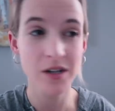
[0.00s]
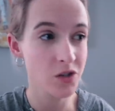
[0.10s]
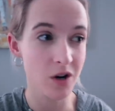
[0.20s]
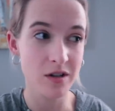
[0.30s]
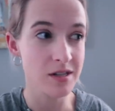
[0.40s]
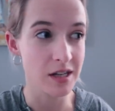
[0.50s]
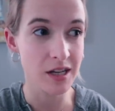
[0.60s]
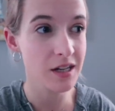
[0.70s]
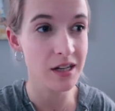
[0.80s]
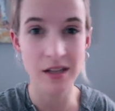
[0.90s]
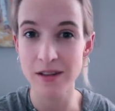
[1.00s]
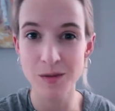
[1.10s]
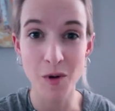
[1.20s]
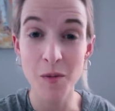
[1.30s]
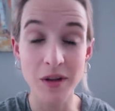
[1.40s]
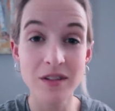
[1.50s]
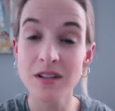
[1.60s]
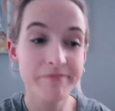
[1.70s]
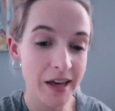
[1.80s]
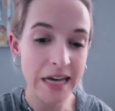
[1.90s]
It's hard to see it in these moments.
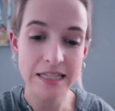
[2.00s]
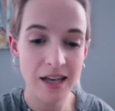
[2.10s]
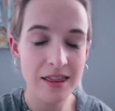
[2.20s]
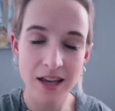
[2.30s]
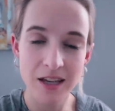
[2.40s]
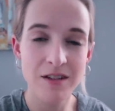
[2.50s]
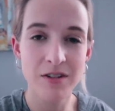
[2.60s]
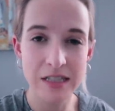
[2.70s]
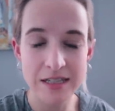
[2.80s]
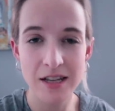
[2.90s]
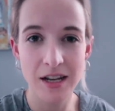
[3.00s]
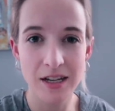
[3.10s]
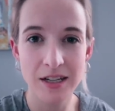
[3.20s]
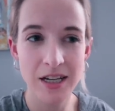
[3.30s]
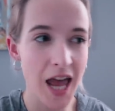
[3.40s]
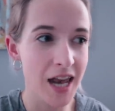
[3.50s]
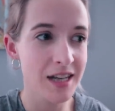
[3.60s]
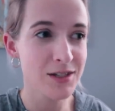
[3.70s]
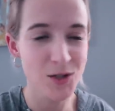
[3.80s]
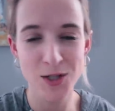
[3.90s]
Like I said, thank you for listening.
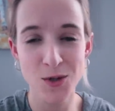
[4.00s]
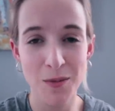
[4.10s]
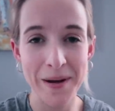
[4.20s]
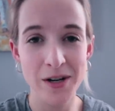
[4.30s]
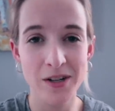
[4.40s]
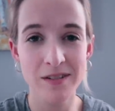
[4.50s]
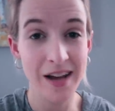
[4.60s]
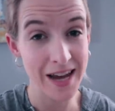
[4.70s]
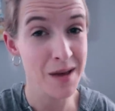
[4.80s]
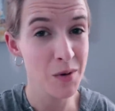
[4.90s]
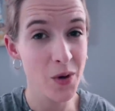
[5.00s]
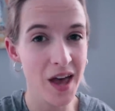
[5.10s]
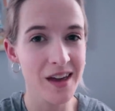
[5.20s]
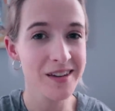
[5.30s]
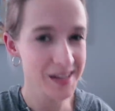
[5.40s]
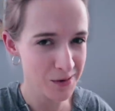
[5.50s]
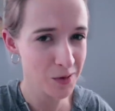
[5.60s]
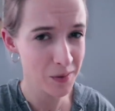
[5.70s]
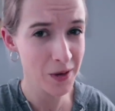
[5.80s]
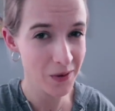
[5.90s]
Again, just as a reminder, I am okay. I
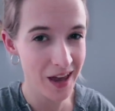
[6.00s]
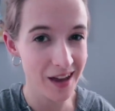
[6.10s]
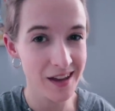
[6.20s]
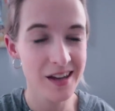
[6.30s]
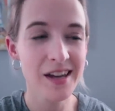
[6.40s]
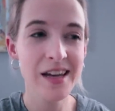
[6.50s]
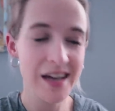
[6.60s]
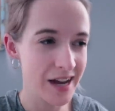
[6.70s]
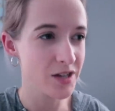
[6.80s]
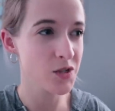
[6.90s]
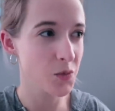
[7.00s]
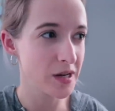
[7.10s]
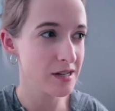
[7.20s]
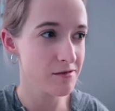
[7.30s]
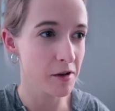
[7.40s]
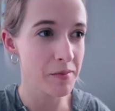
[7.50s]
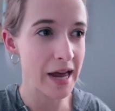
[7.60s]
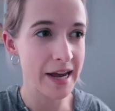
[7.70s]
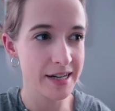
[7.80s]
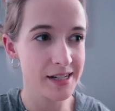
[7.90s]
will be okay. I just wanted to film
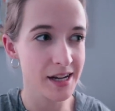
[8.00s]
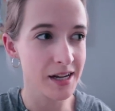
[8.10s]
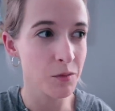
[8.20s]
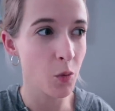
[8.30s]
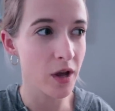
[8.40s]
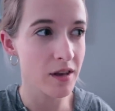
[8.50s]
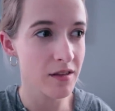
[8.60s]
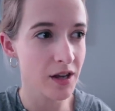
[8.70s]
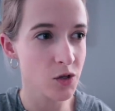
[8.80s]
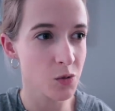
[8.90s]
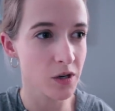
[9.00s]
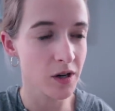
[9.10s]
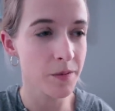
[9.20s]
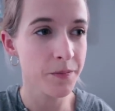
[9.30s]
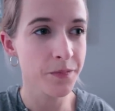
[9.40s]
that at a time when things were